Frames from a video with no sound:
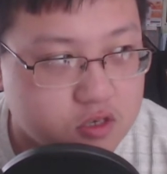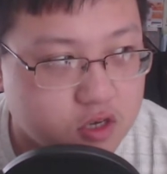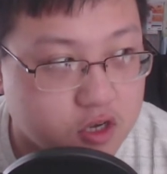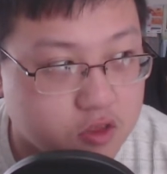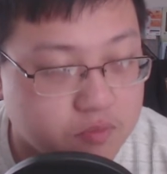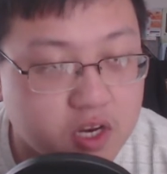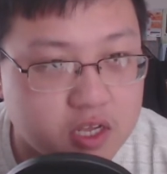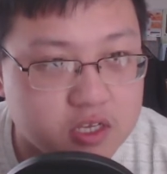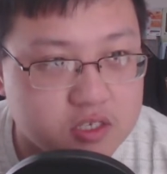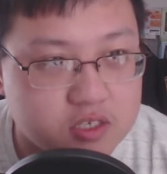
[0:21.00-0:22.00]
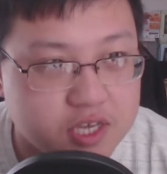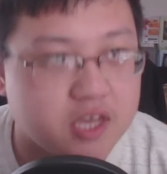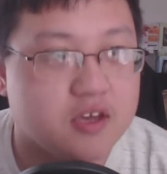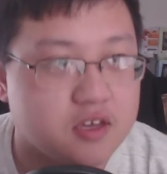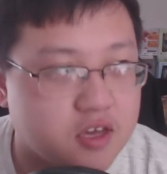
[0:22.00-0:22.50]
On Mondays,
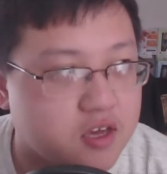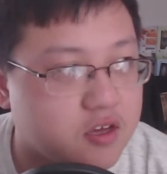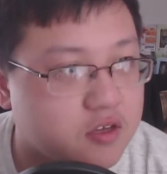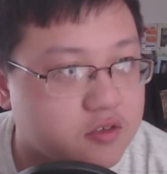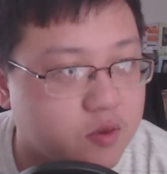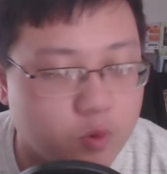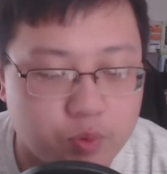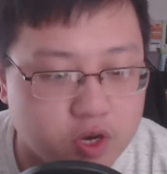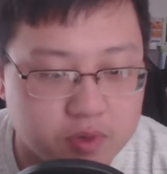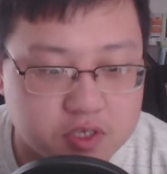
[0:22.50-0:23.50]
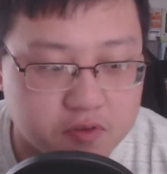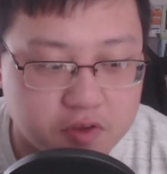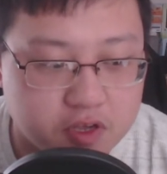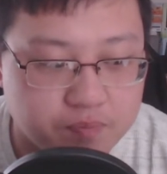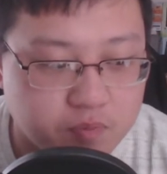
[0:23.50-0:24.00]
yeah, yeah. I'm repeating myself
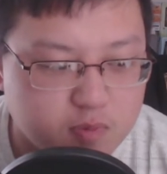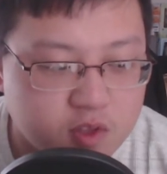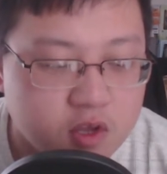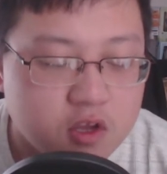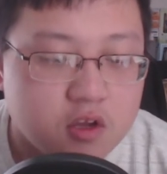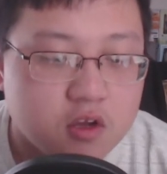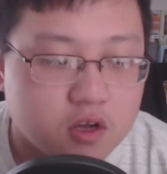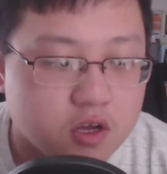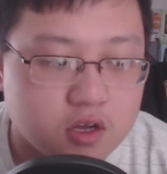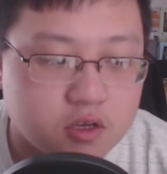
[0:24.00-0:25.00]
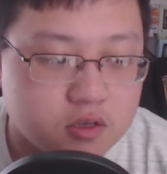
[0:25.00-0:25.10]
again. Oh.